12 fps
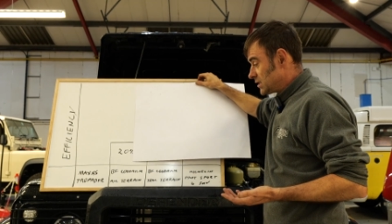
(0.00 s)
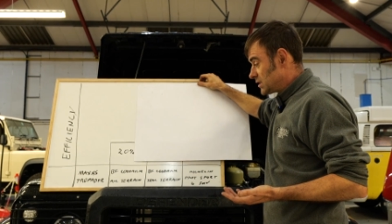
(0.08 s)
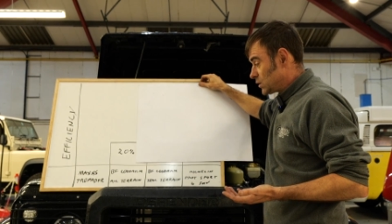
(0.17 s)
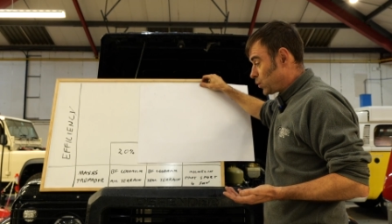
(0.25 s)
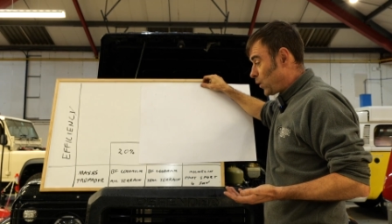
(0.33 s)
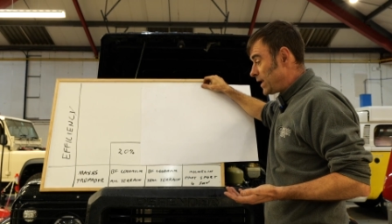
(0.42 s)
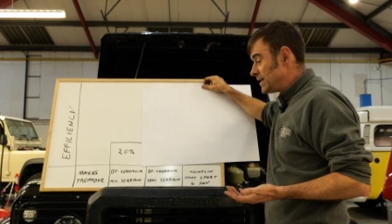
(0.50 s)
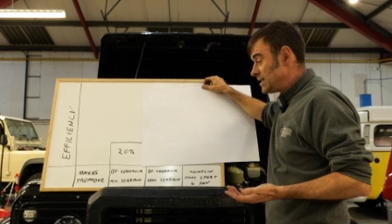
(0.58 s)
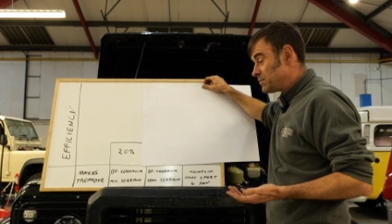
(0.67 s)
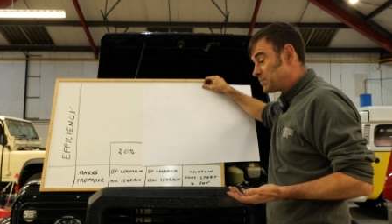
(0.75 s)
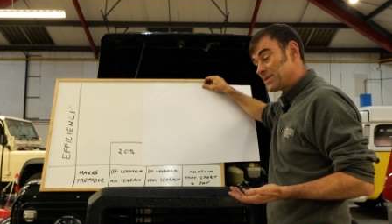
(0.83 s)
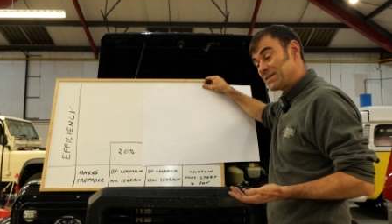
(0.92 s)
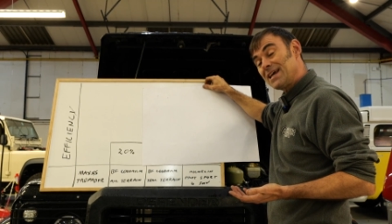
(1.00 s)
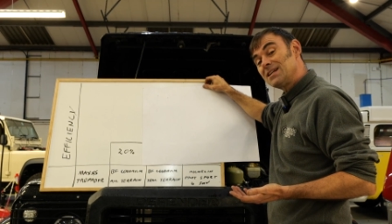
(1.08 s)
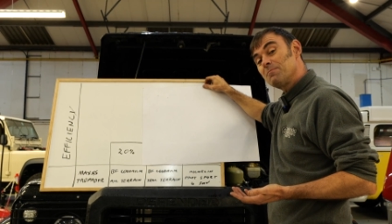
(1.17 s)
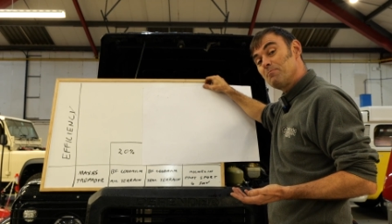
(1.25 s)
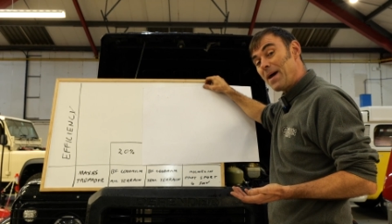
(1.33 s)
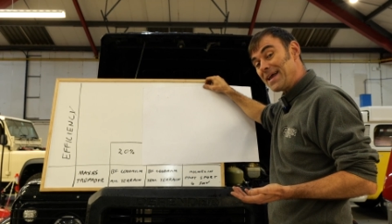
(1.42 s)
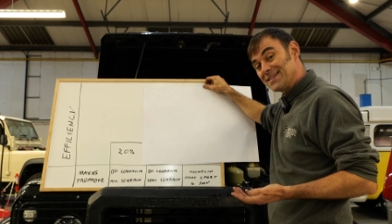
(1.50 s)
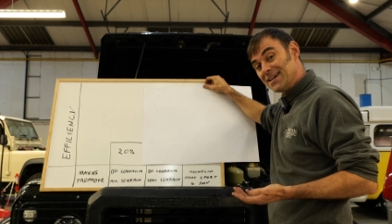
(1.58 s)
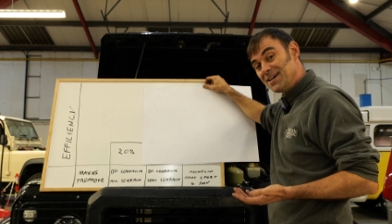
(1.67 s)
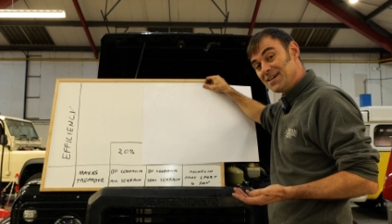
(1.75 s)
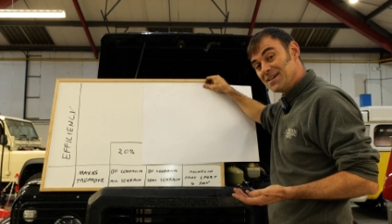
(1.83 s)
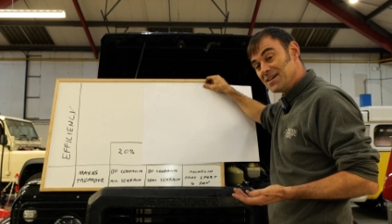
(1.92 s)
20%
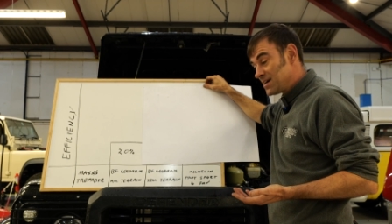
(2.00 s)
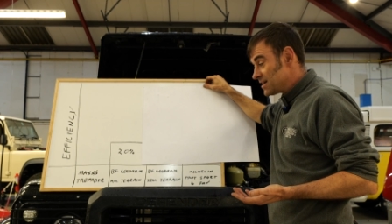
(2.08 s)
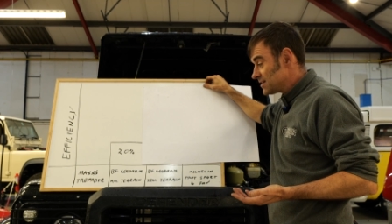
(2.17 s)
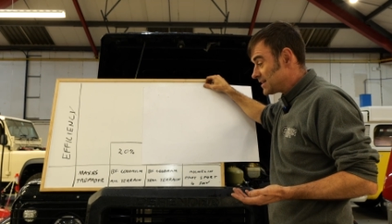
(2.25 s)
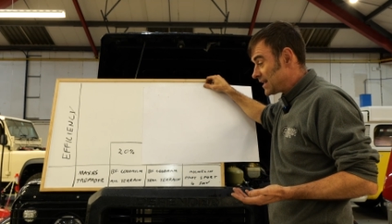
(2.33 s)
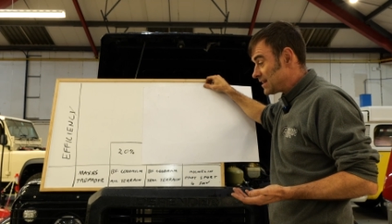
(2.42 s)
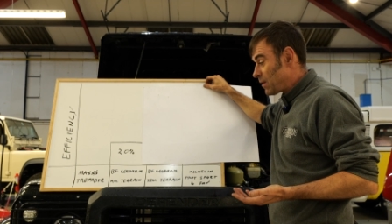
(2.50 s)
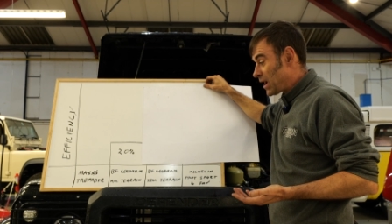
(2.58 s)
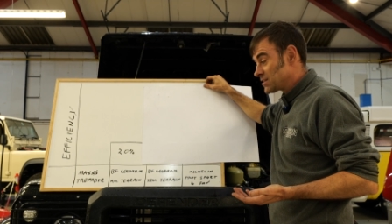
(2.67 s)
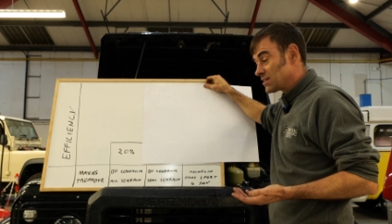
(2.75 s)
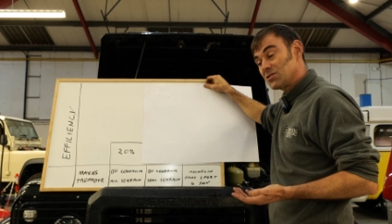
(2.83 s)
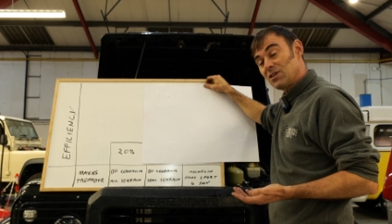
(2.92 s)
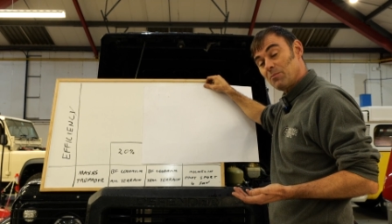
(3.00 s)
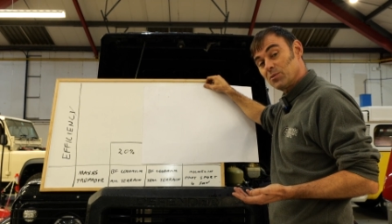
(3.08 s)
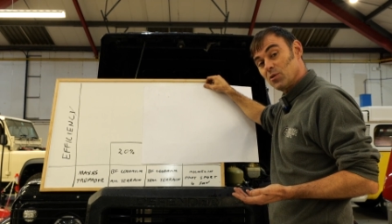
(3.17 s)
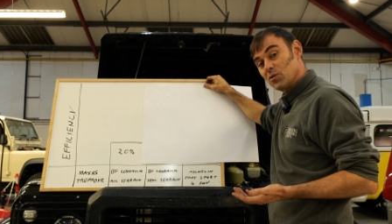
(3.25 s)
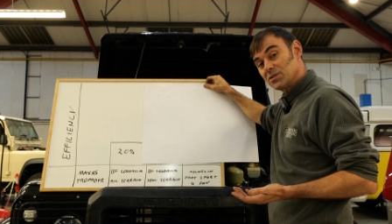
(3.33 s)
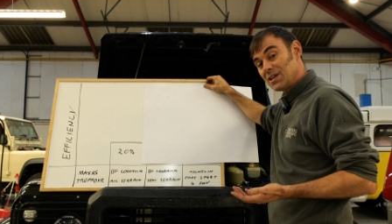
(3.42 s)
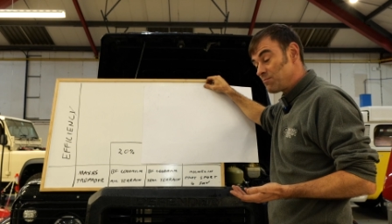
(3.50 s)
better than the Maxxis Trepadors.